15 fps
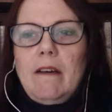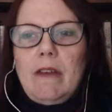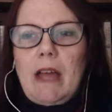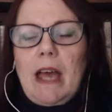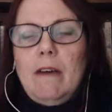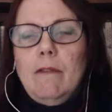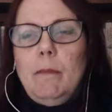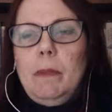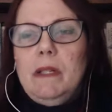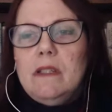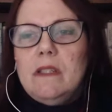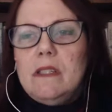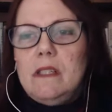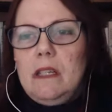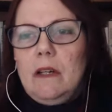have been a
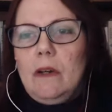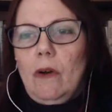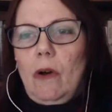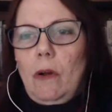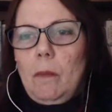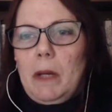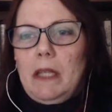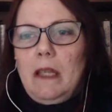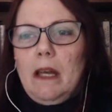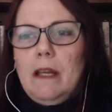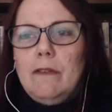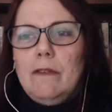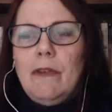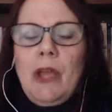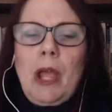seeker all my
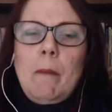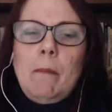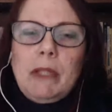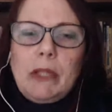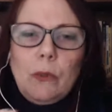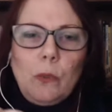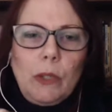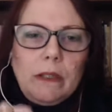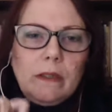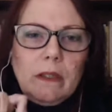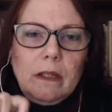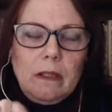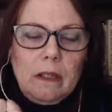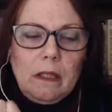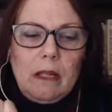life. But the one
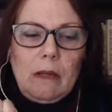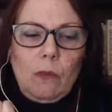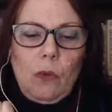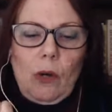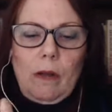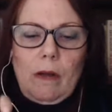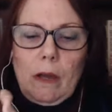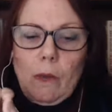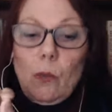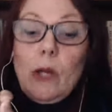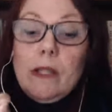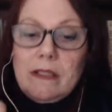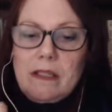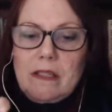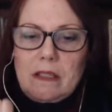thing that I
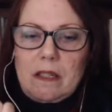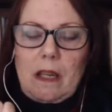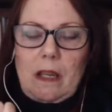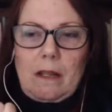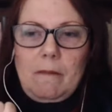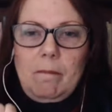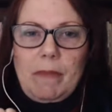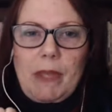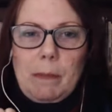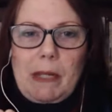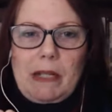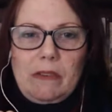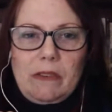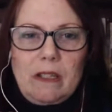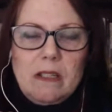want to say
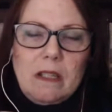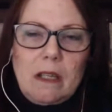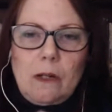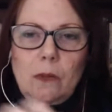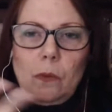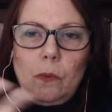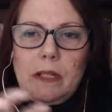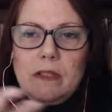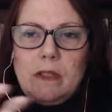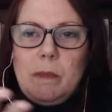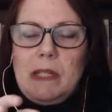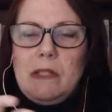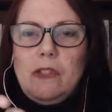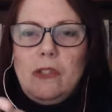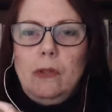about this, I don't want to
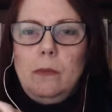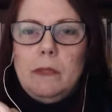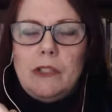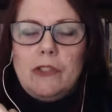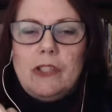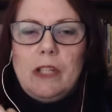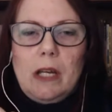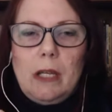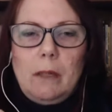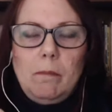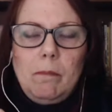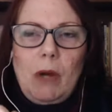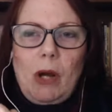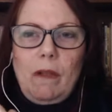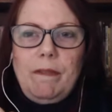spend too much
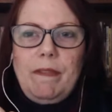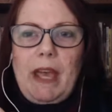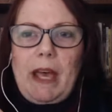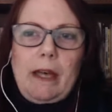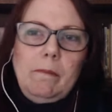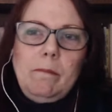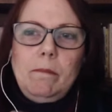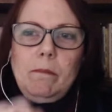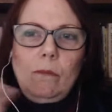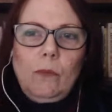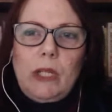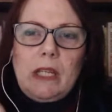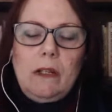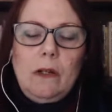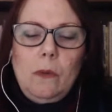time on that. We
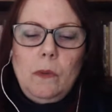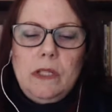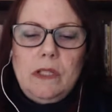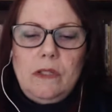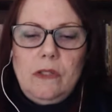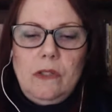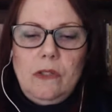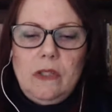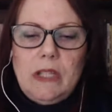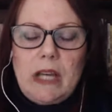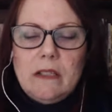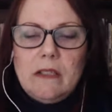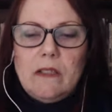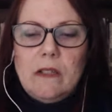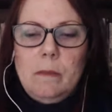can always do
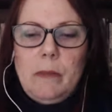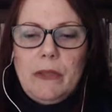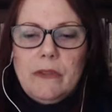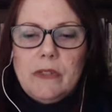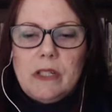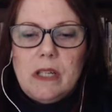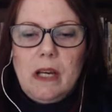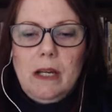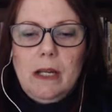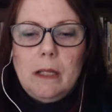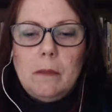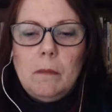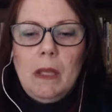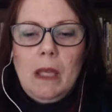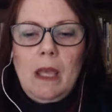that some other
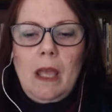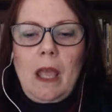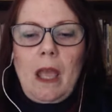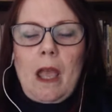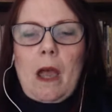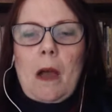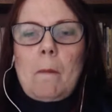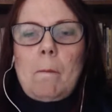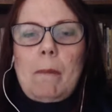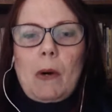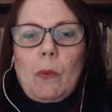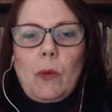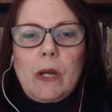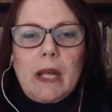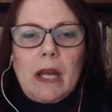time.
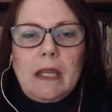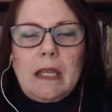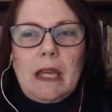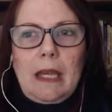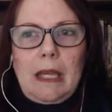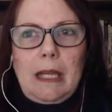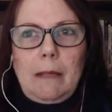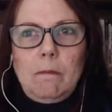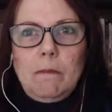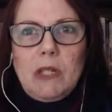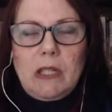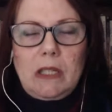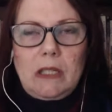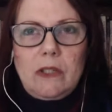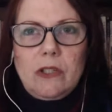But when I came
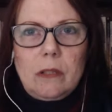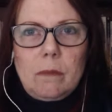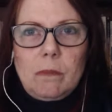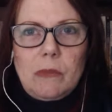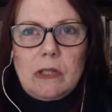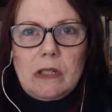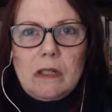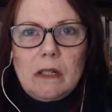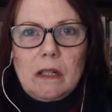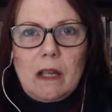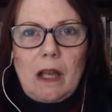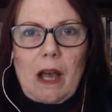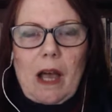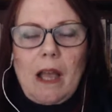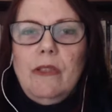to Egypt,
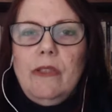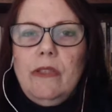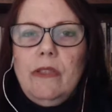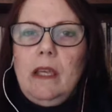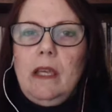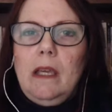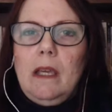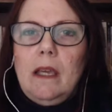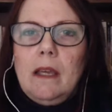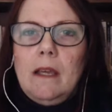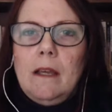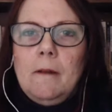I think,